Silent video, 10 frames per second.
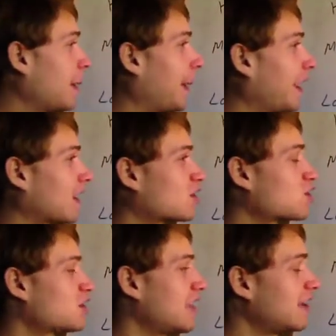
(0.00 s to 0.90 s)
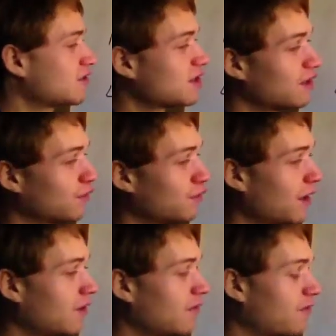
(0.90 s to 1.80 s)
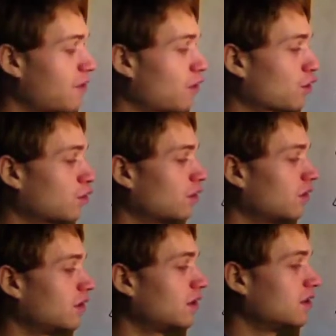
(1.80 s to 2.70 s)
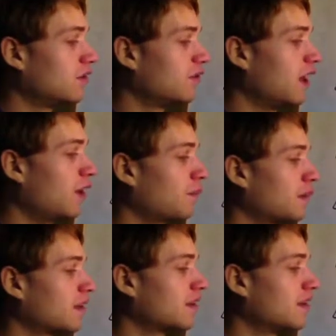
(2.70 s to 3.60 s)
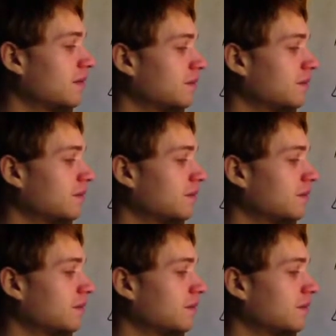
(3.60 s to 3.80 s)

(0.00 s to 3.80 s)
extensive vertical development.